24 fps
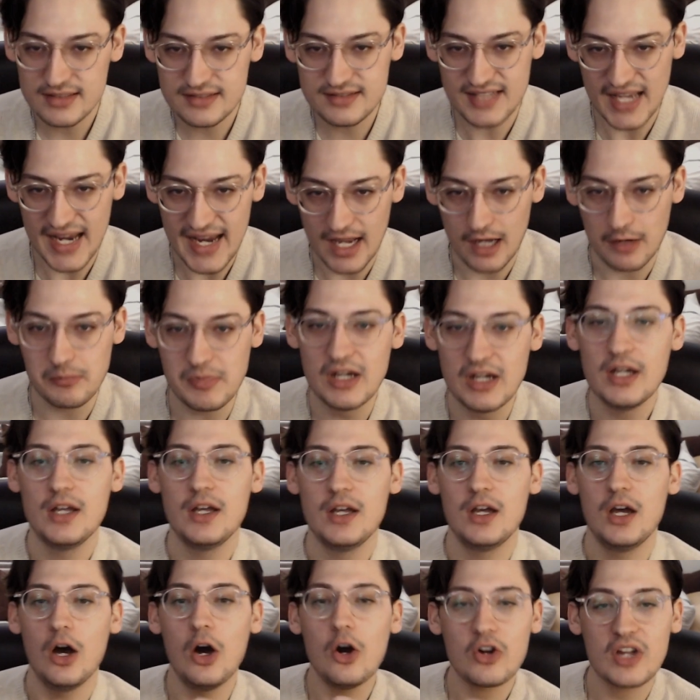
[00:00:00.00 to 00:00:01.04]
damn.
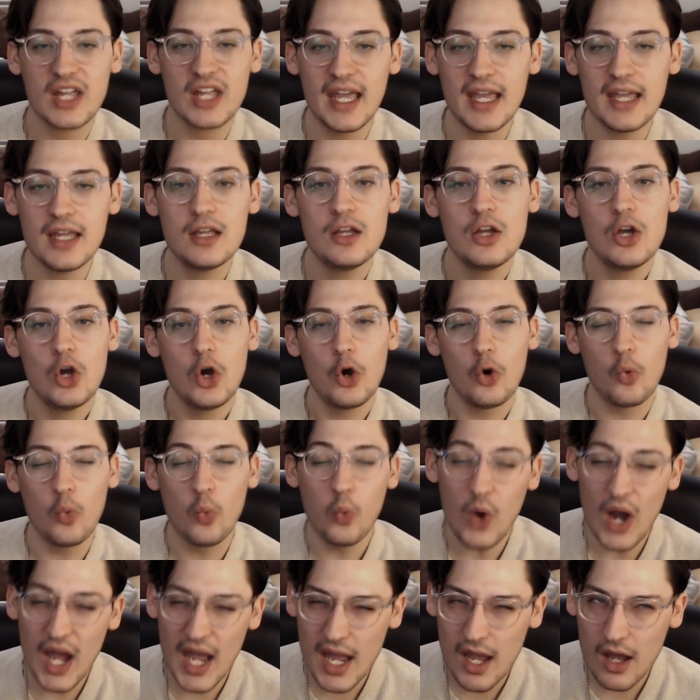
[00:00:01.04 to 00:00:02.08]
Okay,
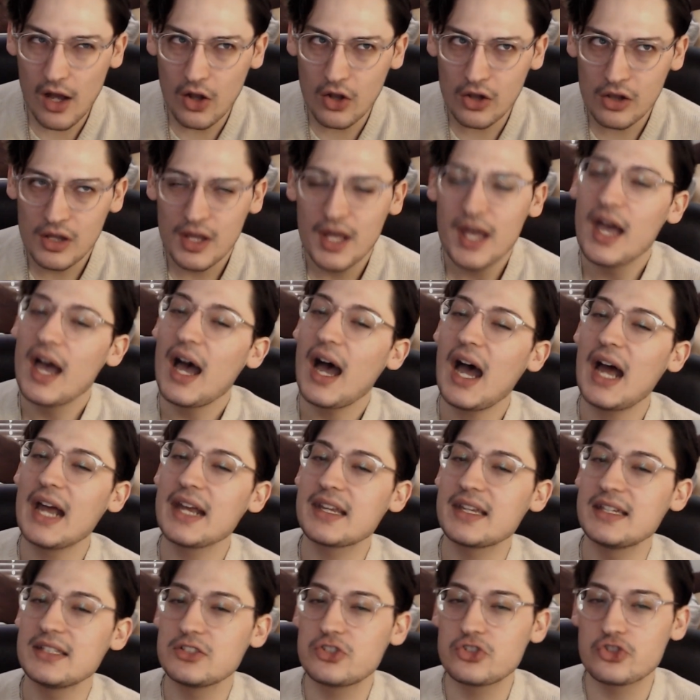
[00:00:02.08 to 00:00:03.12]
well, I
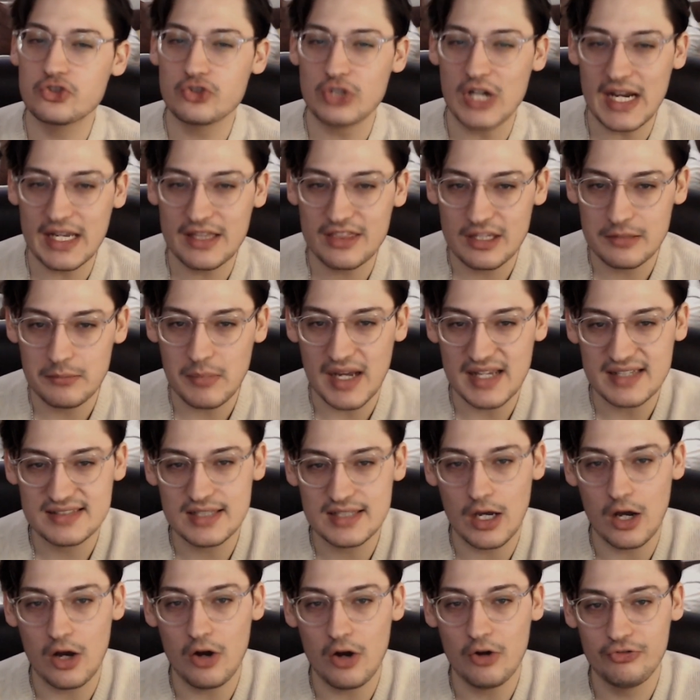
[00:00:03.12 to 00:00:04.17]
can strengthen
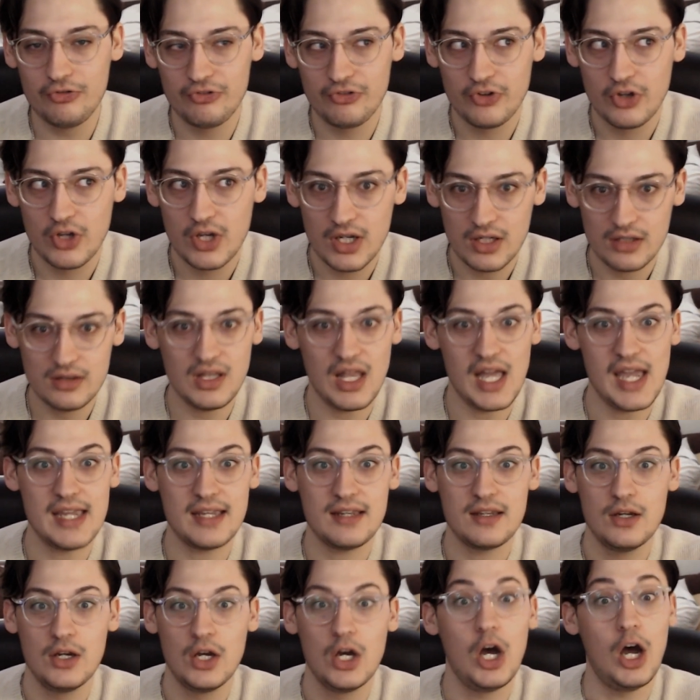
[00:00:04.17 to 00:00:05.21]
myself
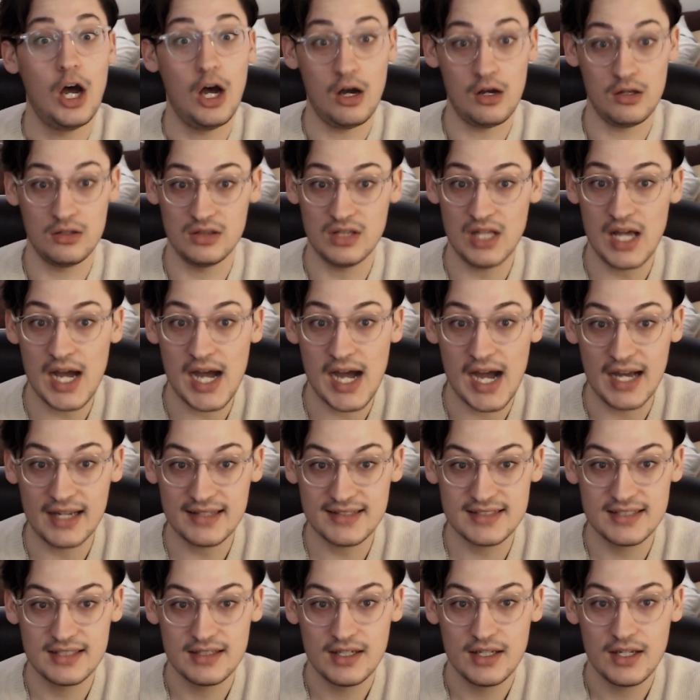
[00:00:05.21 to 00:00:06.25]
like a
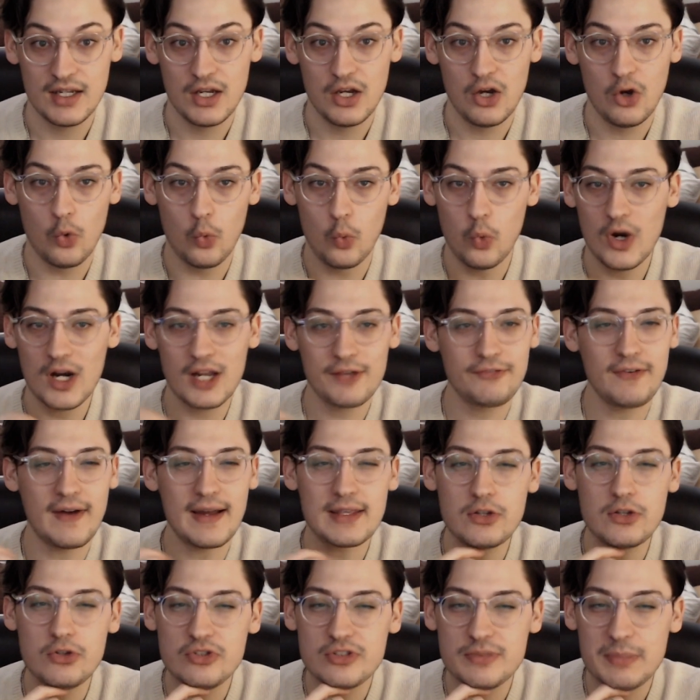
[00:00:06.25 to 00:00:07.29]
lot. What if I
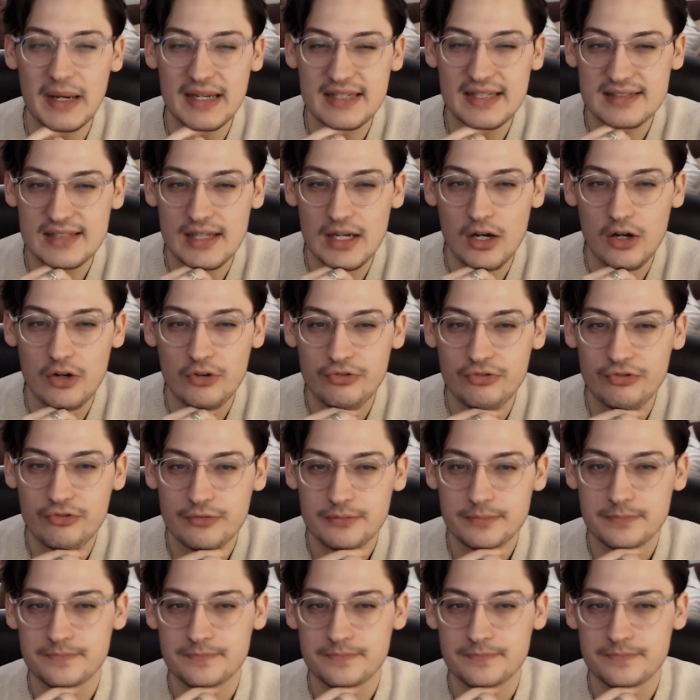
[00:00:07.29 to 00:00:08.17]
use myself